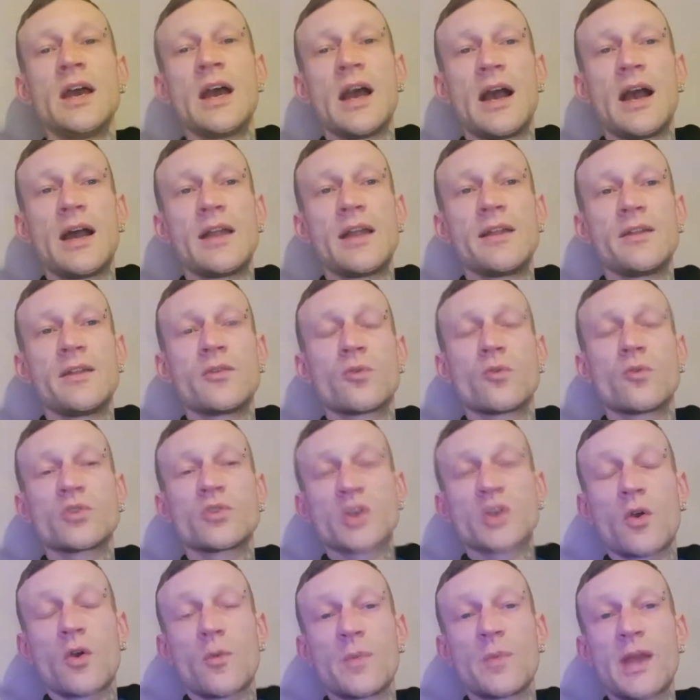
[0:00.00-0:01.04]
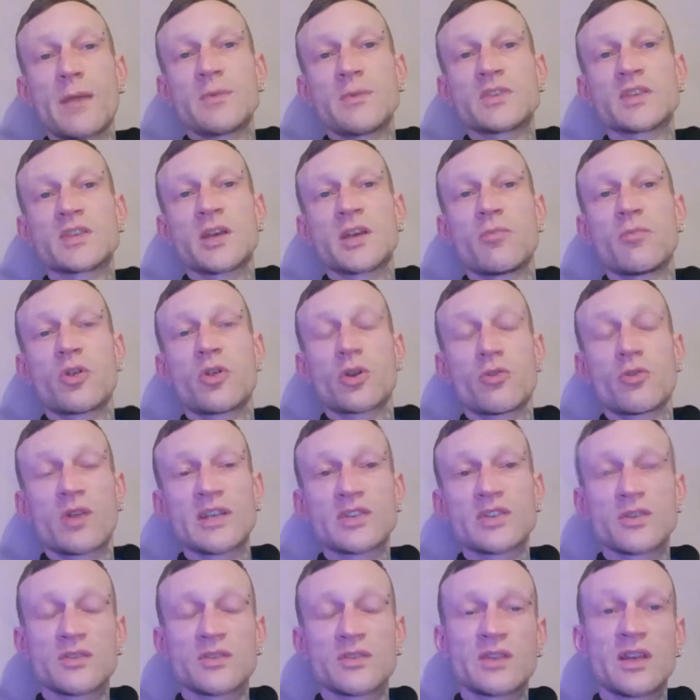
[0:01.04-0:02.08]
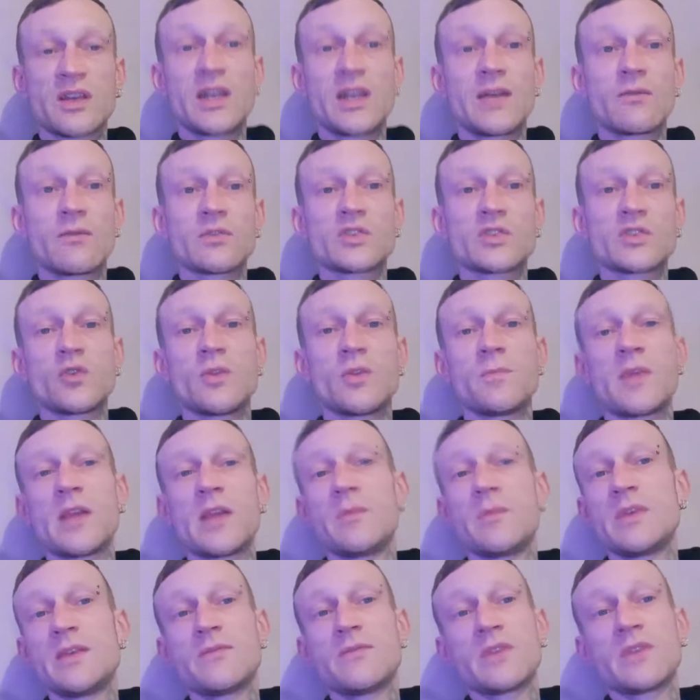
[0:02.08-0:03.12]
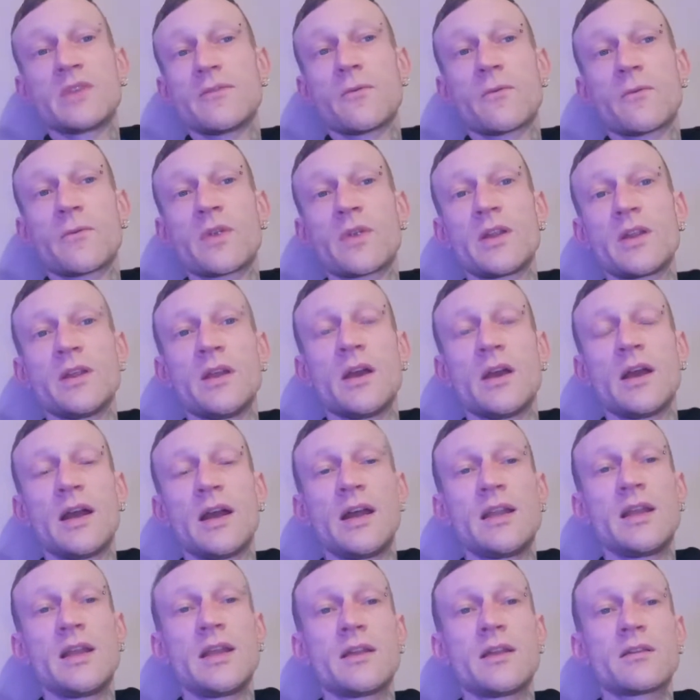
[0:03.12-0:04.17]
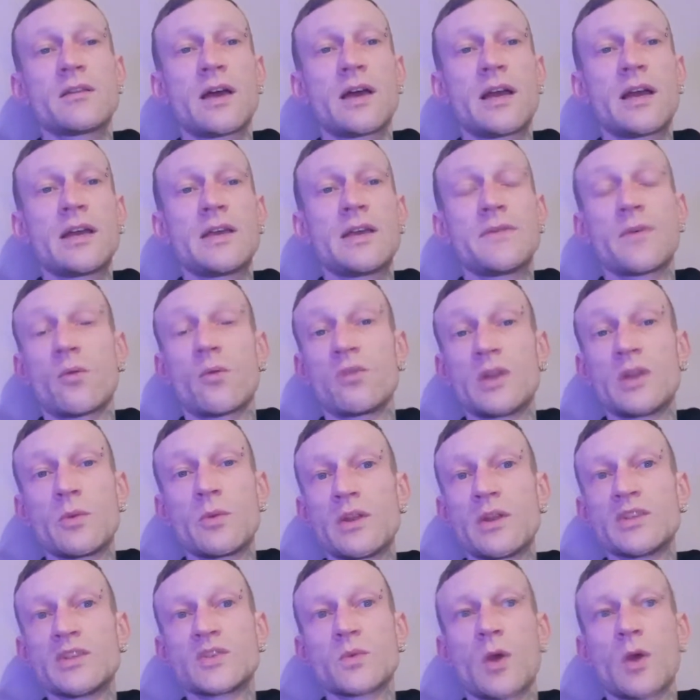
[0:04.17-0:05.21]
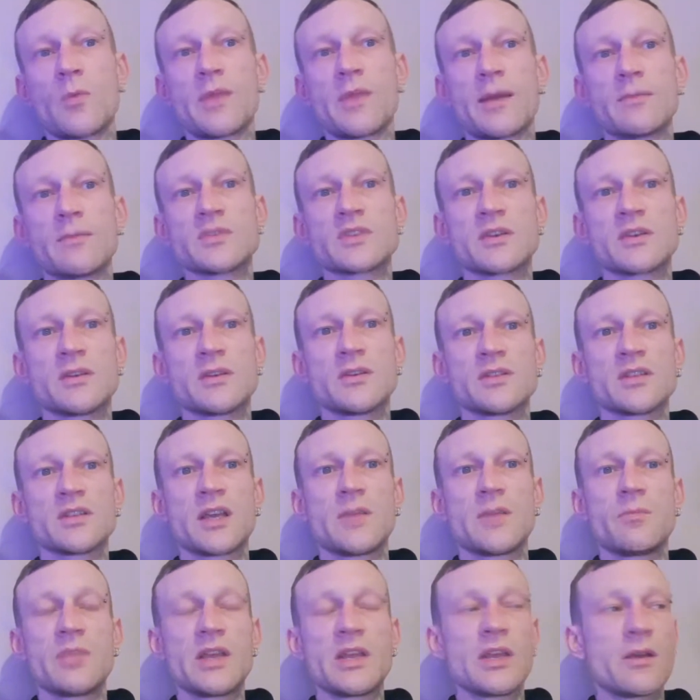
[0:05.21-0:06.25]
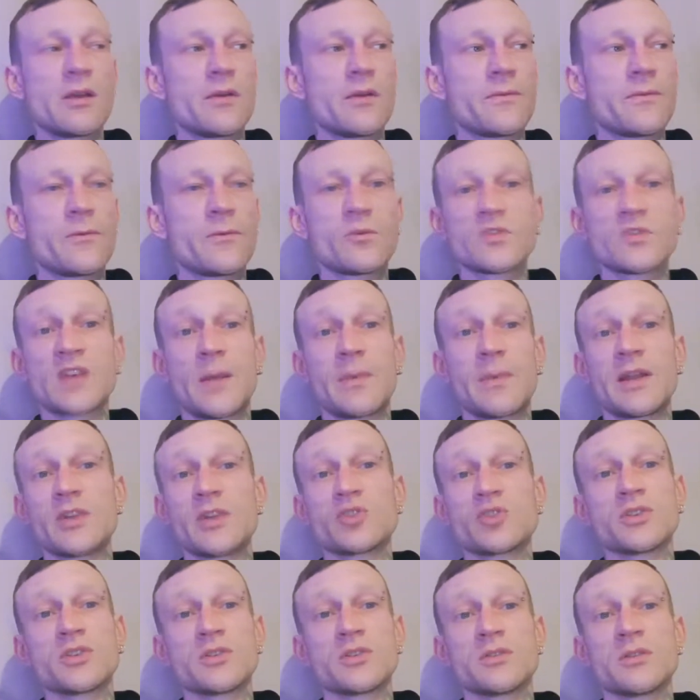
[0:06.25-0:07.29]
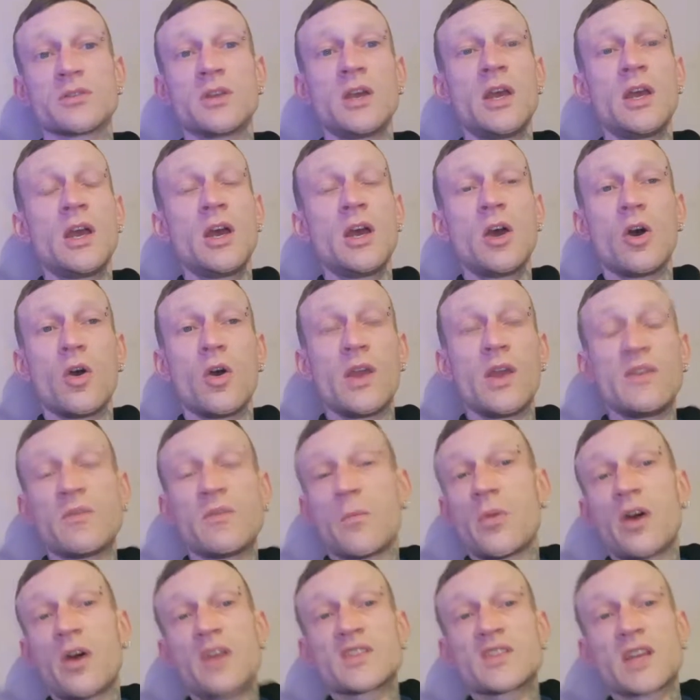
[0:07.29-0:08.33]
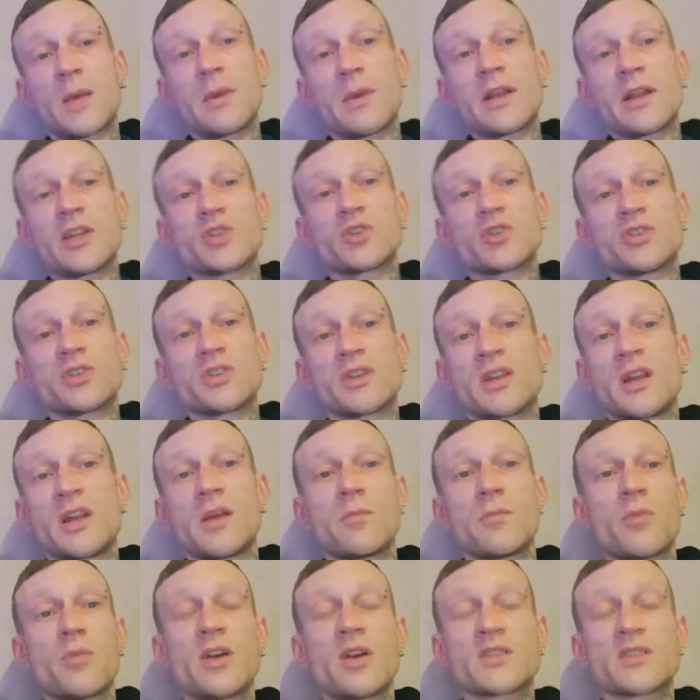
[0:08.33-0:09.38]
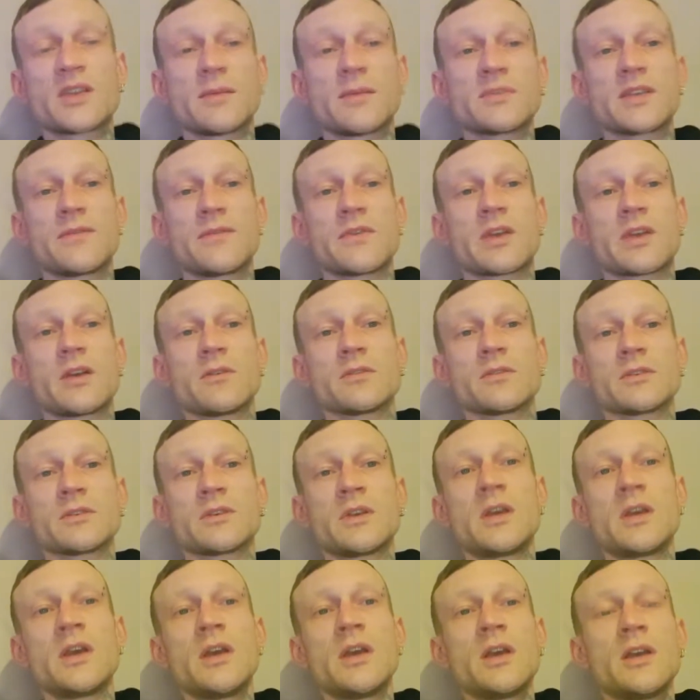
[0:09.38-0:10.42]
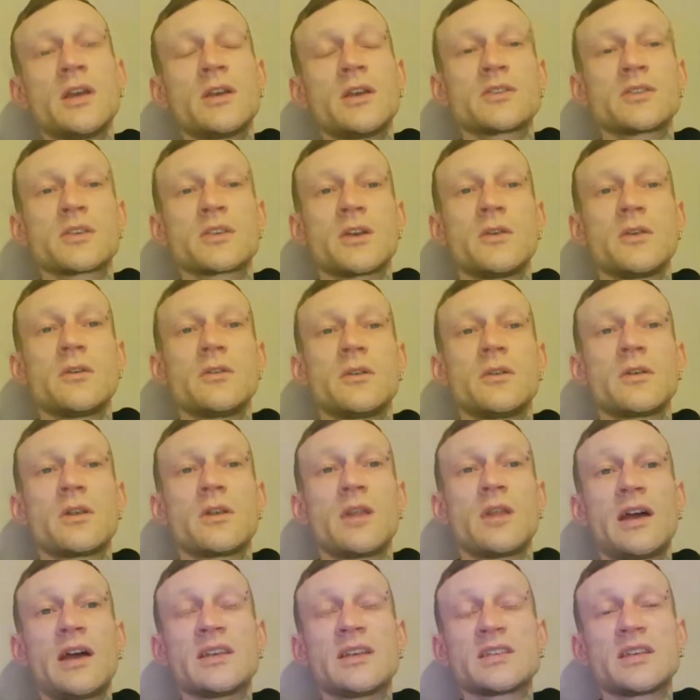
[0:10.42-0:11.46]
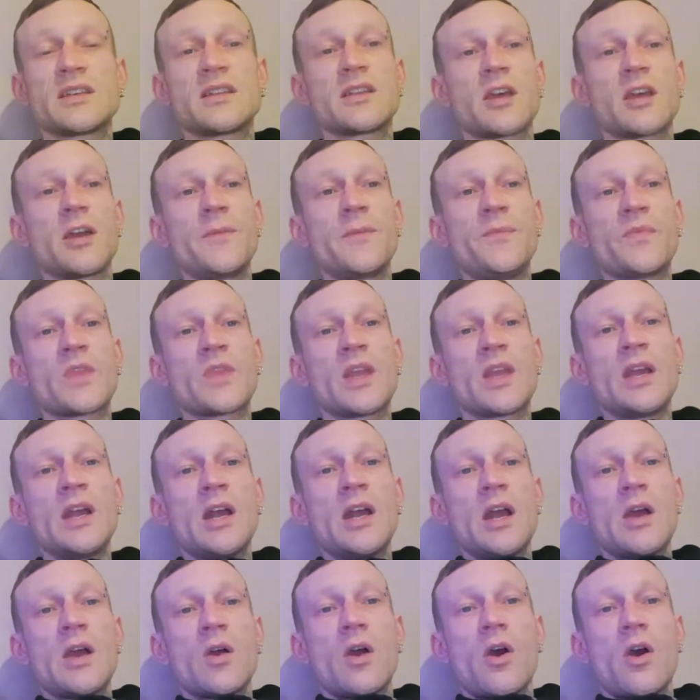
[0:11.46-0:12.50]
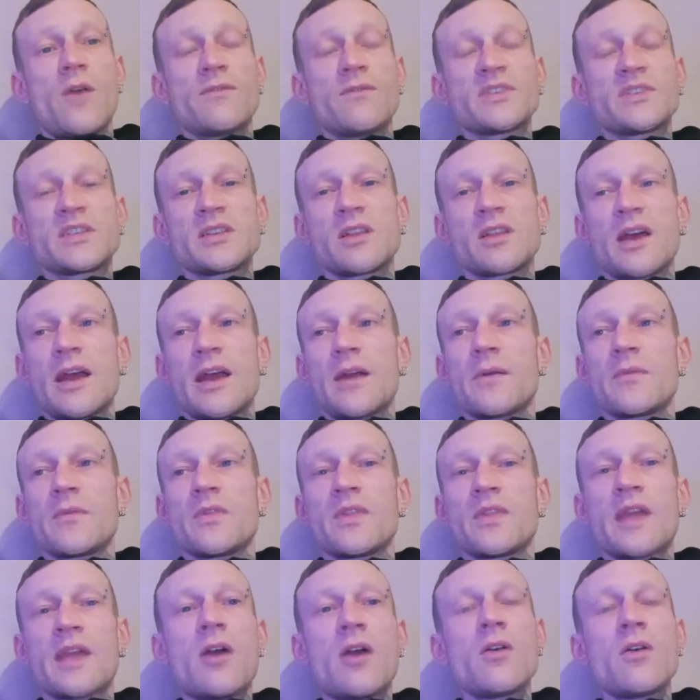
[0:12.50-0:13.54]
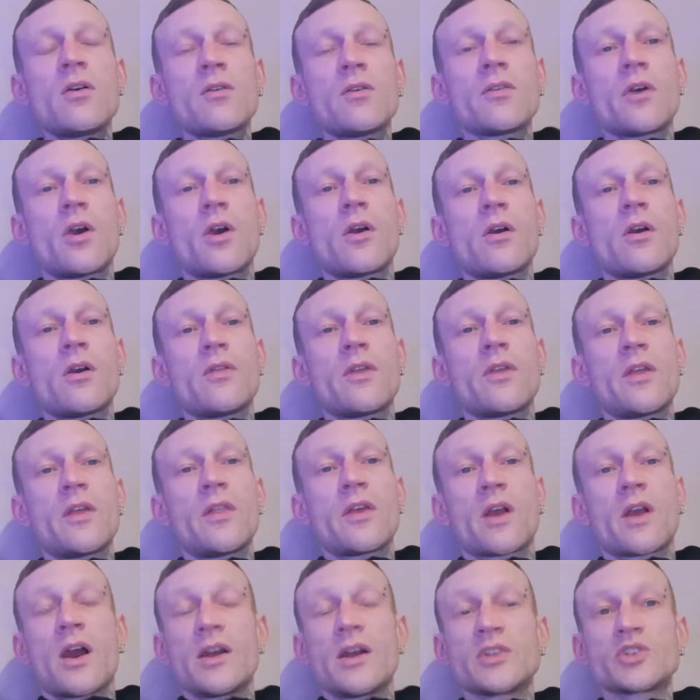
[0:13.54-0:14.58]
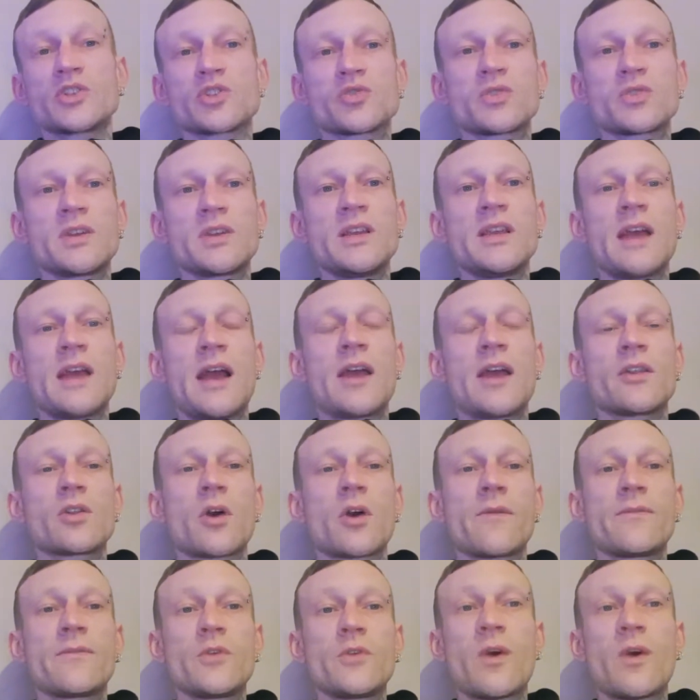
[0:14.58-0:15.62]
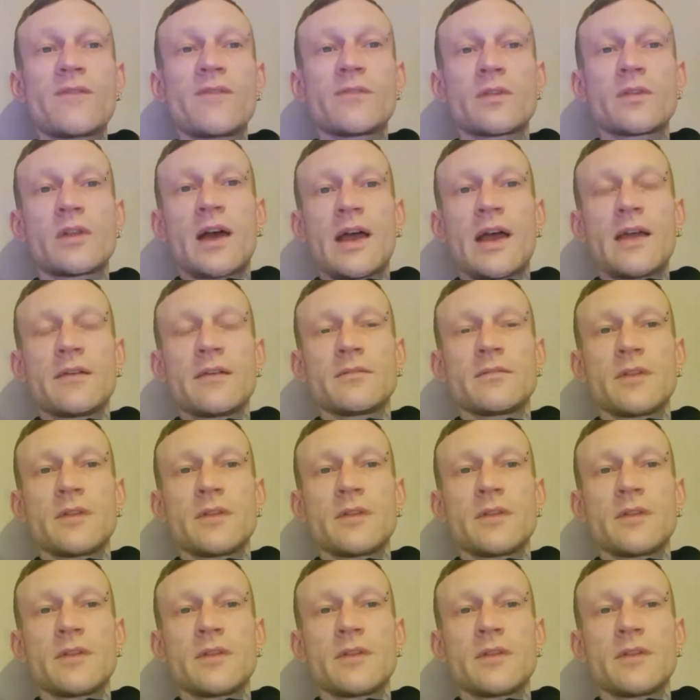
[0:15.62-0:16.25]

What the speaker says: And then also I'll be able to progress onto level 2 and maybe even level 3. And then like if I really wanted to, I'll be able to say be a full-time electrician, or even part-time electrician, and then part-time something else. So like I said, obviously like now the country and a few other like